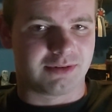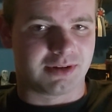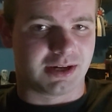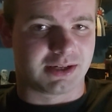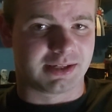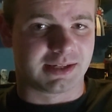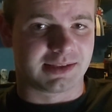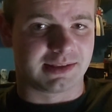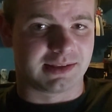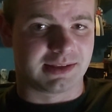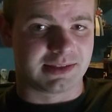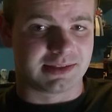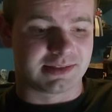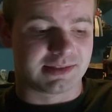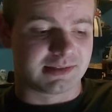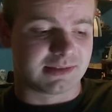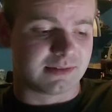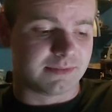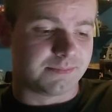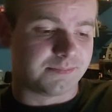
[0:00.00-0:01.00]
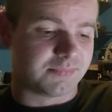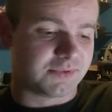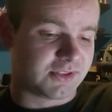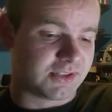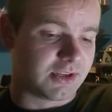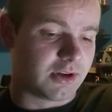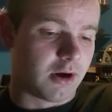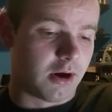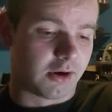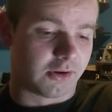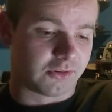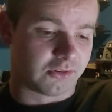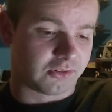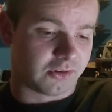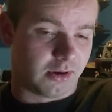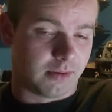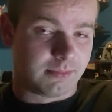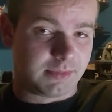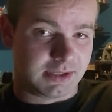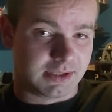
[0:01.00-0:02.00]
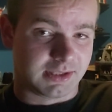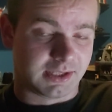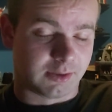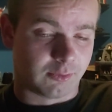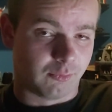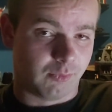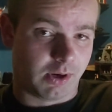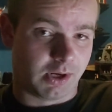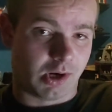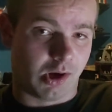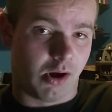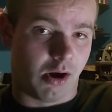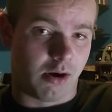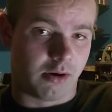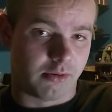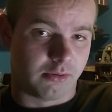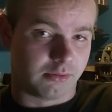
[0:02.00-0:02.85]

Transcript: Not unless the Seahawks come in like red hot,